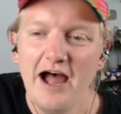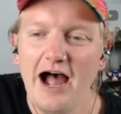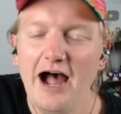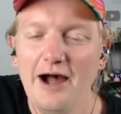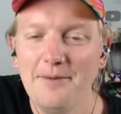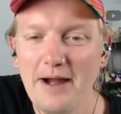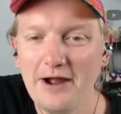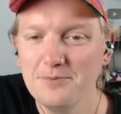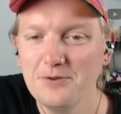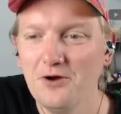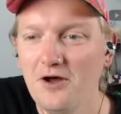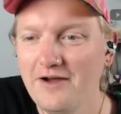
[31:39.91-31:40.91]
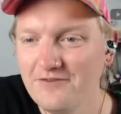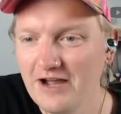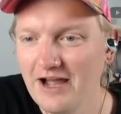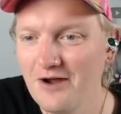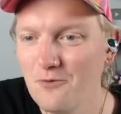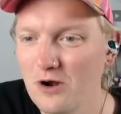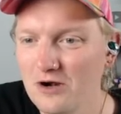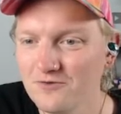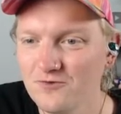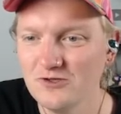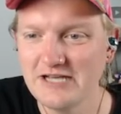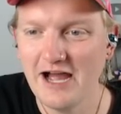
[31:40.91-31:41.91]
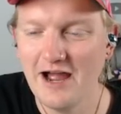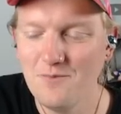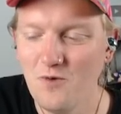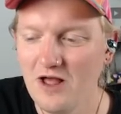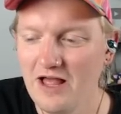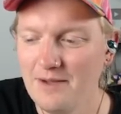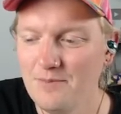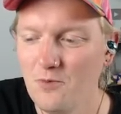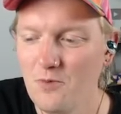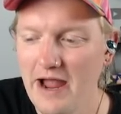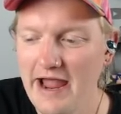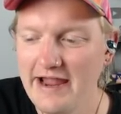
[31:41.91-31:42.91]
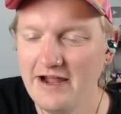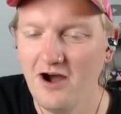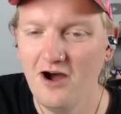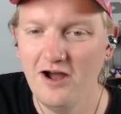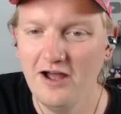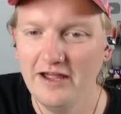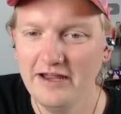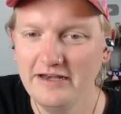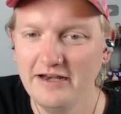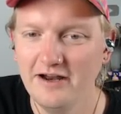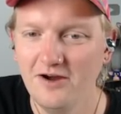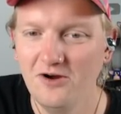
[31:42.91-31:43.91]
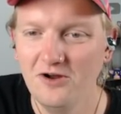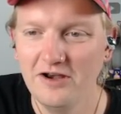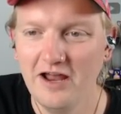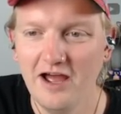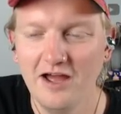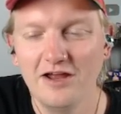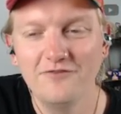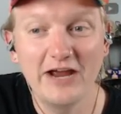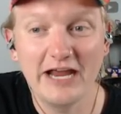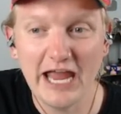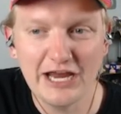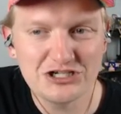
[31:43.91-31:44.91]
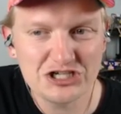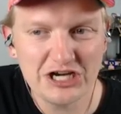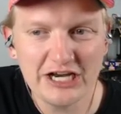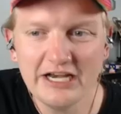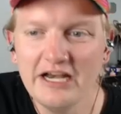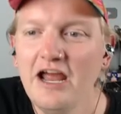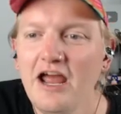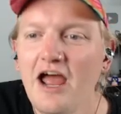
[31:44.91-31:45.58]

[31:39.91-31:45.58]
I hope you all have a wonderful time while I'm away on vacation.